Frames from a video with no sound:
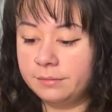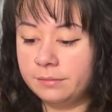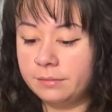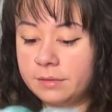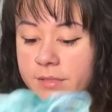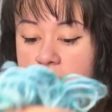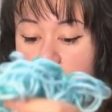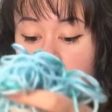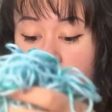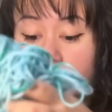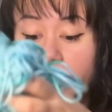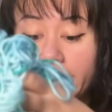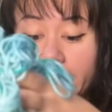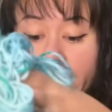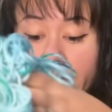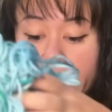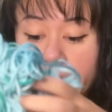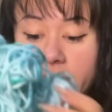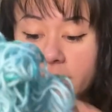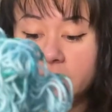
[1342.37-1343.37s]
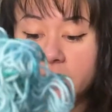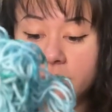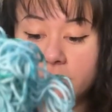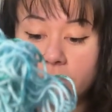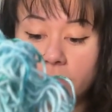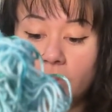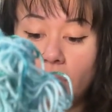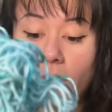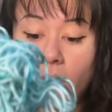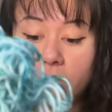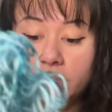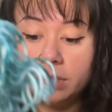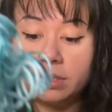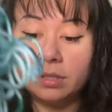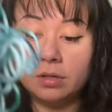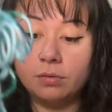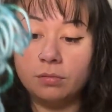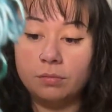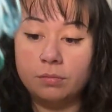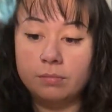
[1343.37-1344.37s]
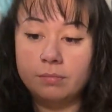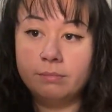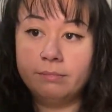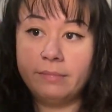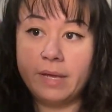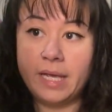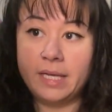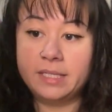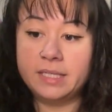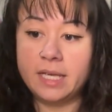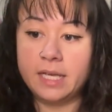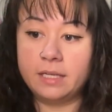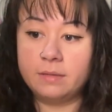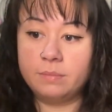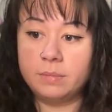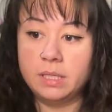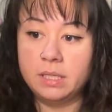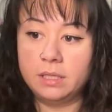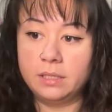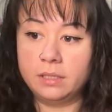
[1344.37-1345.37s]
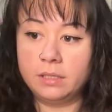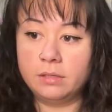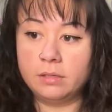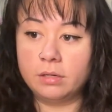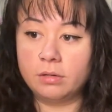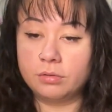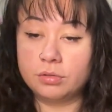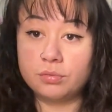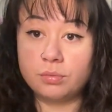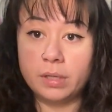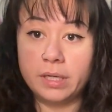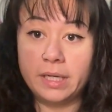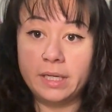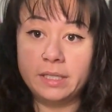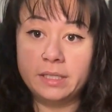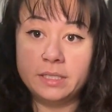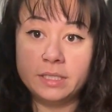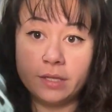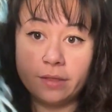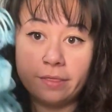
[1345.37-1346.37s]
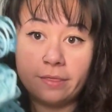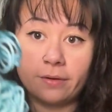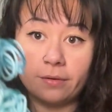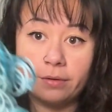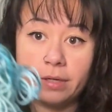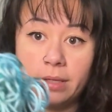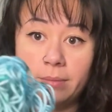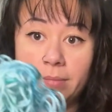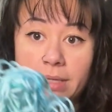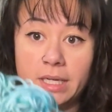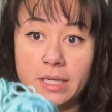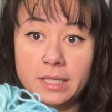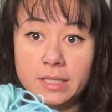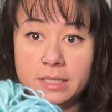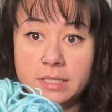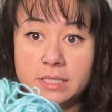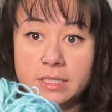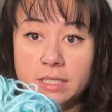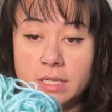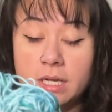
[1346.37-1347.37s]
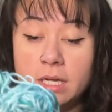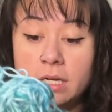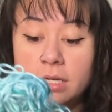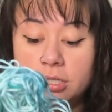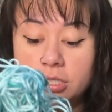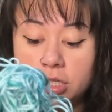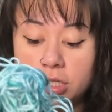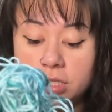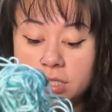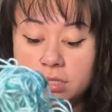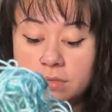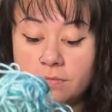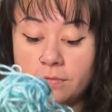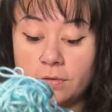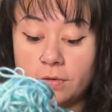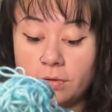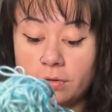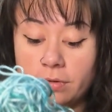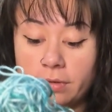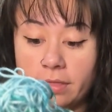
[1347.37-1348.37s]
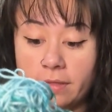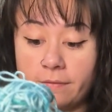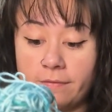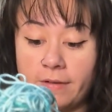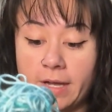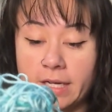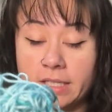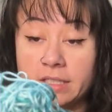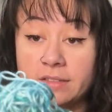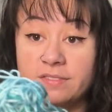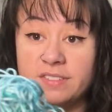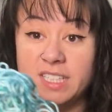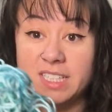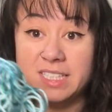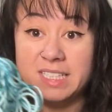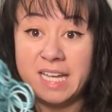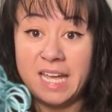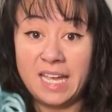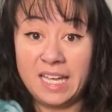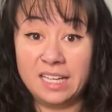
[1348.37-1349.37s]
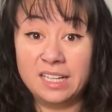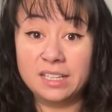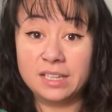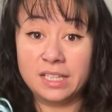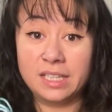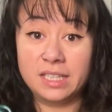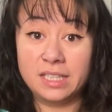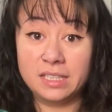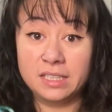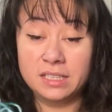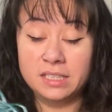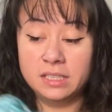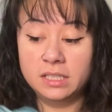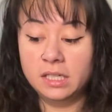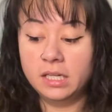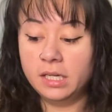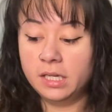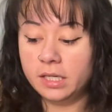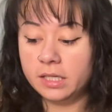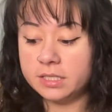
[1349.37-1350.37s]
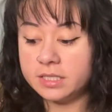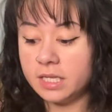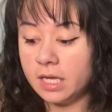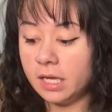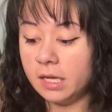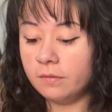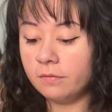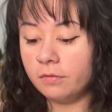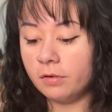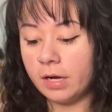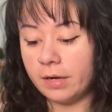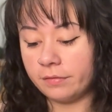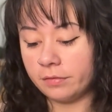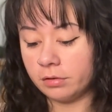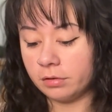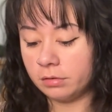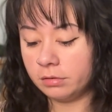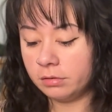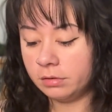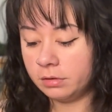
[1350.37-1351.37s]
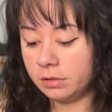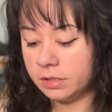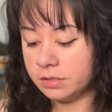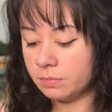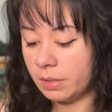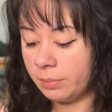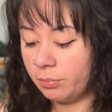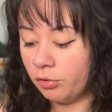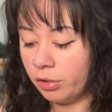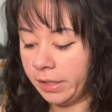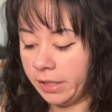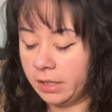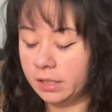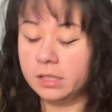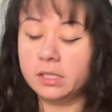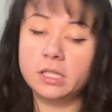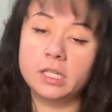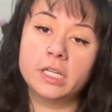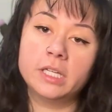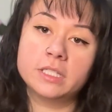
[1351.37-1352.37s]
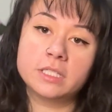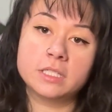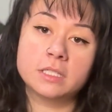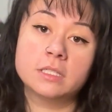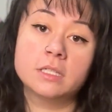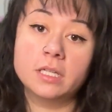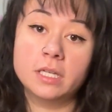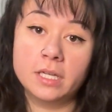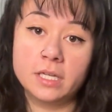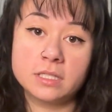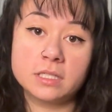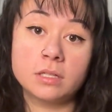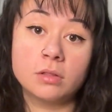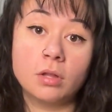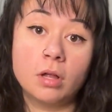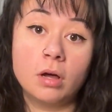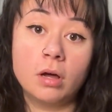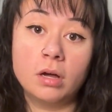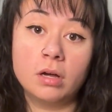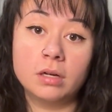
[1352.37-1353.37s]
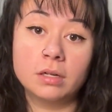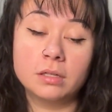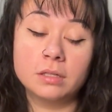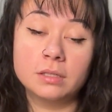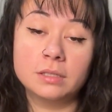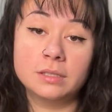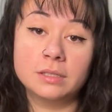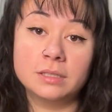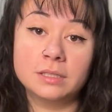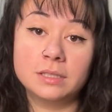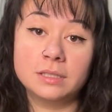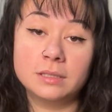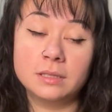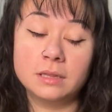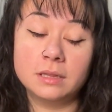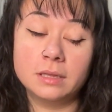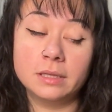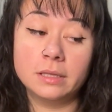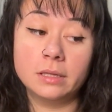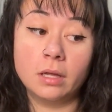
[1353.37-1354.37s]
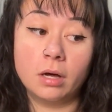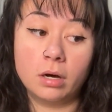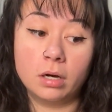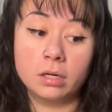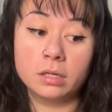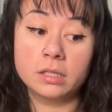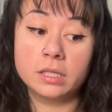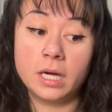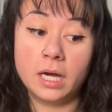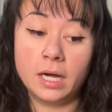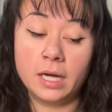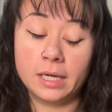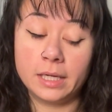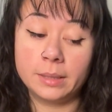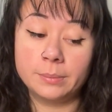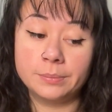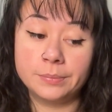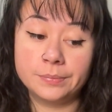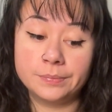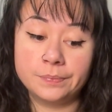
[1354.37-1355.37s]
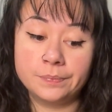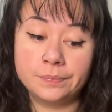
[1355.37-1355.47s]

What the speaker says: something like this also may take me, 20 to 30 minutes just for the fact of detangling. It's taking forever is my point. It's a long, long time.